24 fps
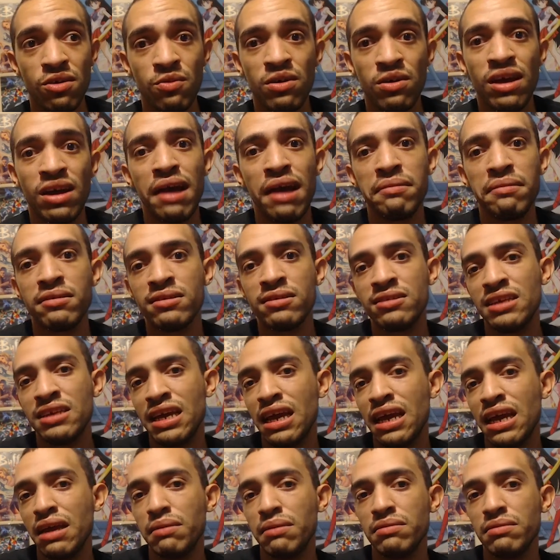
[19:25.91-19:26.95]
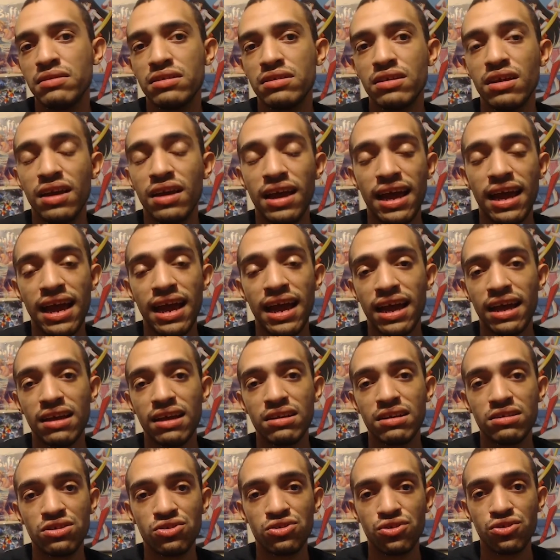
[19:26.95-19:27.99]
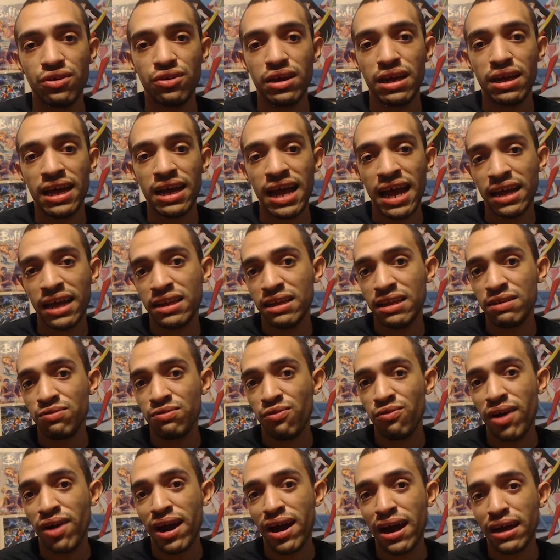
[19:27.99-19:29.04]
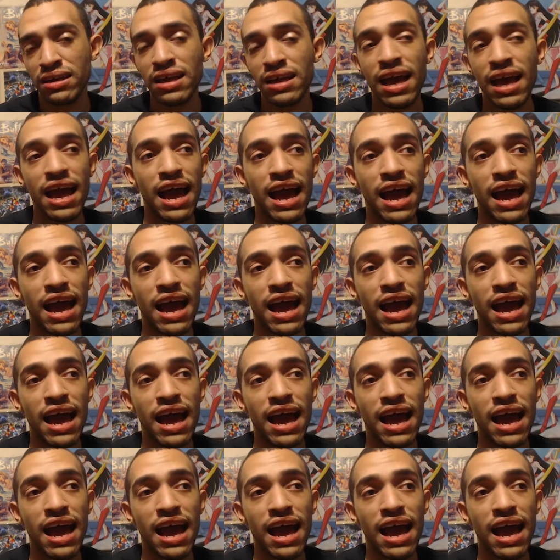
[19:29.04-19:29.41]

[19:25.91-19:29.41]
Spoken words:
would have the same story ending wise.